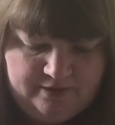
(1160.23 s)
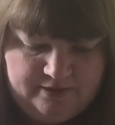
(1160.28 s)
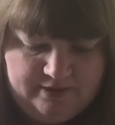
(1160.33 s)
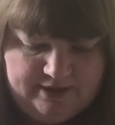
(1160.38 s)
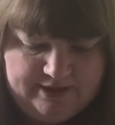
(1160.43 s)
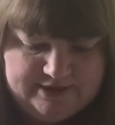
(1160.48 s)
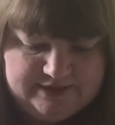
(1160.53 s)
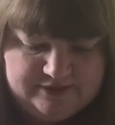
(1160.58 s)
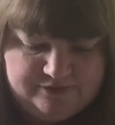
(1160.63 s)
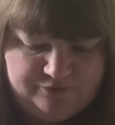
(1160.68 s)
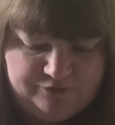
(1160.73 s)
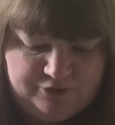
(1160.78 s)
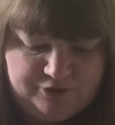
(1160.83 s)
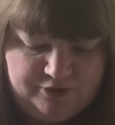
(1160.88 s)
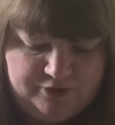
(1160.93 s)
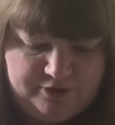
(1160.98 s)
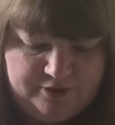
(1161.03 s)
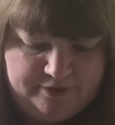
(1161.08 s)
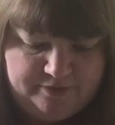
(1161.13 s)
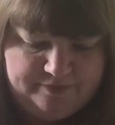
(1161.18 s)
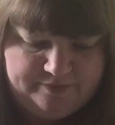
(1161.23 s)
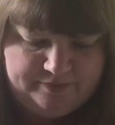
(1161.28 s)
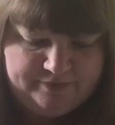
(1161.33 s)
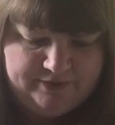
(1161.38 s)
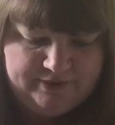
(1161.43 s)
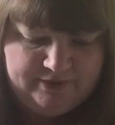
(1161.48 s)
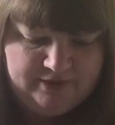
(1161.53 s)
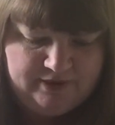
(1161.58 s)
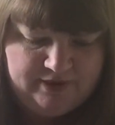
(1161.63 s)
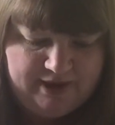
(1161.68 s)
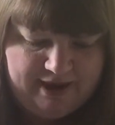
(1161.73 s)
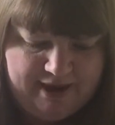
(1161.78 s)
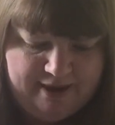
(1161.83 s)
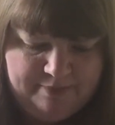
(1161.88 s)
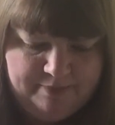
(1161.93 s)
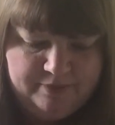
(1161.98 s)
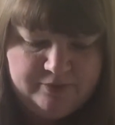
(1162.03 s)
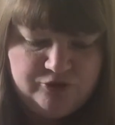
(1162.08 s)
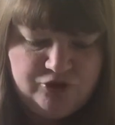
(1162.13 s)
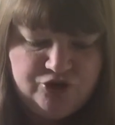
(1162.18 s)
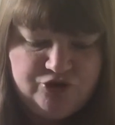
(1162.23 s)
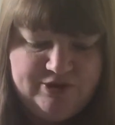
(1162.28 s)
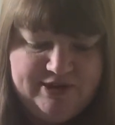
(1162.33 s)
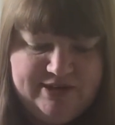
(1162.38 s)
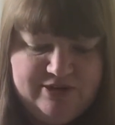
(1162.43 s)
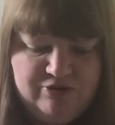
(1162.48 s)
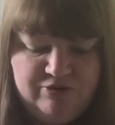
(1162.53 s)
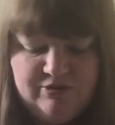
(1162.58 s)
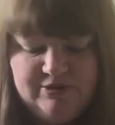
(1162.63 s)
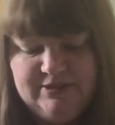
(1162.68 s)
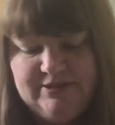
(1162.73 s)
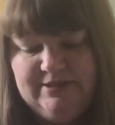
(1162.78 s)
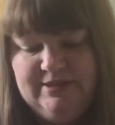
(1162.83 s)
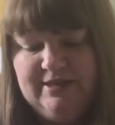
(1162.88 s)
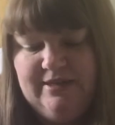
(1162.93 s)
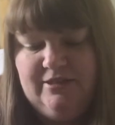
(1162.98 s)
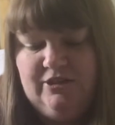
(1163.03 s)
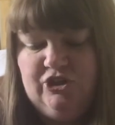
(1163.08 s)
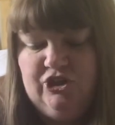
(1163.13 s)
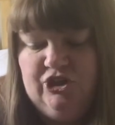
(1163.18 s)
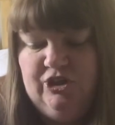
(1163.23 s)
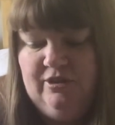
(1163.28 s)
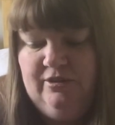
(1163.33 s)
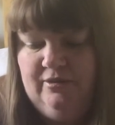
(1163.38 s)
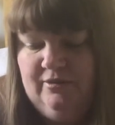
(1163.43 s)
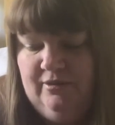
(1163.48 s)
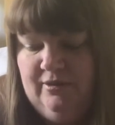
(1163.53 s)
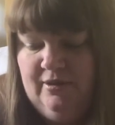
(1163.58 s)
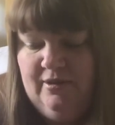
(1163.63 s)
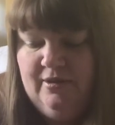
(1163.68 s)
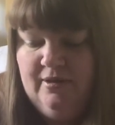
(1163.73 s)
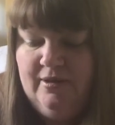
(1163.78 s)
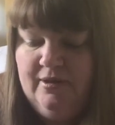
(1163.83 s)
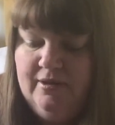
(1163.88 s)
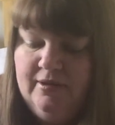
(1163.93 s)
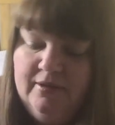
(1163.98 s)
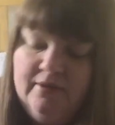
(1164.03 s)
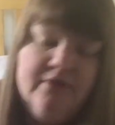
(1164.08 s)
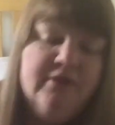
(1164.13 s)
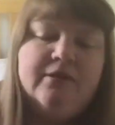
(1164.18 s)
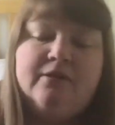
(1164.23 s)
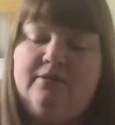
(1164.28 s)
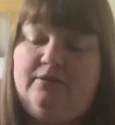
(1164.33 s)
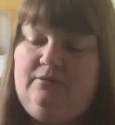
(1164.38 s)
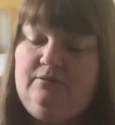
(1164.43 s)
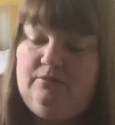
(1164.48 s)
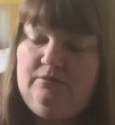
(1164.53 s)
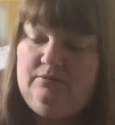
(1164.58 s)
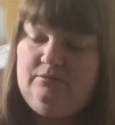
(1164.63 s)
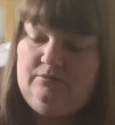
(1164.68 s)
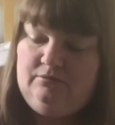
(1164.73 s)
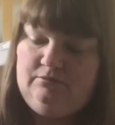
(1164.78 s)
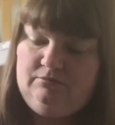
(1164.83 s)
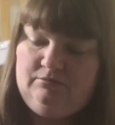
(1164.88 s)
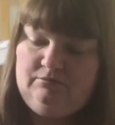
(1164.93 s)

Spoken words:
is from Apple Tree Cross Stitch. Ooh.